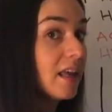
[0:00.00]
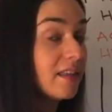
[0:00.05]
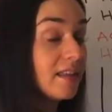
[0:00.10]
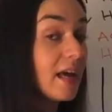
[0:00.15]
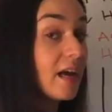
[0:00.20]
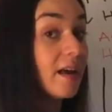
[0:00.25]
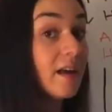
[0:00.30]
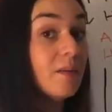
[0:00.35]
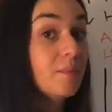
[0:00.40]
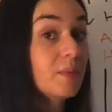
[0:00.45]
and
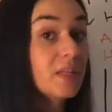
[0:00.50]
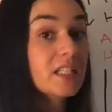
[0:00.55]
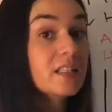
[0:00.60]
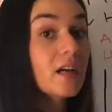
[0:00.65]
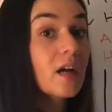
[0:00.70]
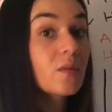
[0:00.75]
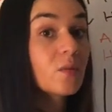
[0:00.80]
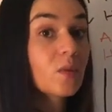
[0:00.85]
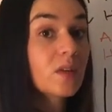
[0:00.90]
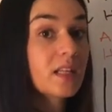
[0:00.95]
that and be
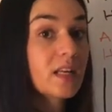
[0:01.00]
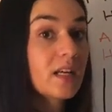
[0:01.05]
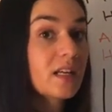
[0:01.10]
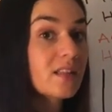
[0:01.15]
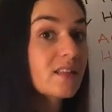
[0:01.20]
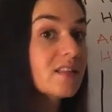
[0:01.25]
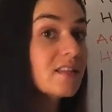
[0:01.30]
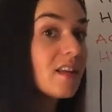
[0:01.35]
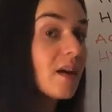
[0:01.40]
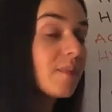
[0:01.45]
done with
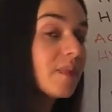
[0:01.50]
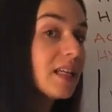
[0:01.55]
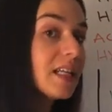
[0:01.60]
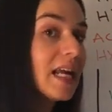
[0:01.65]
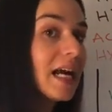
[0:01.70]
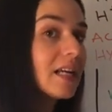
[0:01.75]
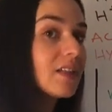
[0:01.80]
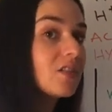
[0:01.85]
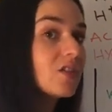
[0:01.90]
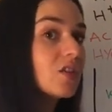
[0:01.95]
it. Something
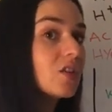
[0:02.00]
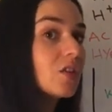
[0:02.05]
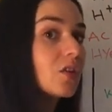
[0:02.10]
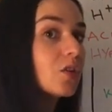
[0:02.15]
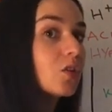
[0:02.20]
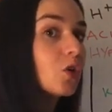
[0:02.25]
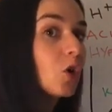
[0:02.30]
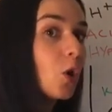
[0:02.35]
has to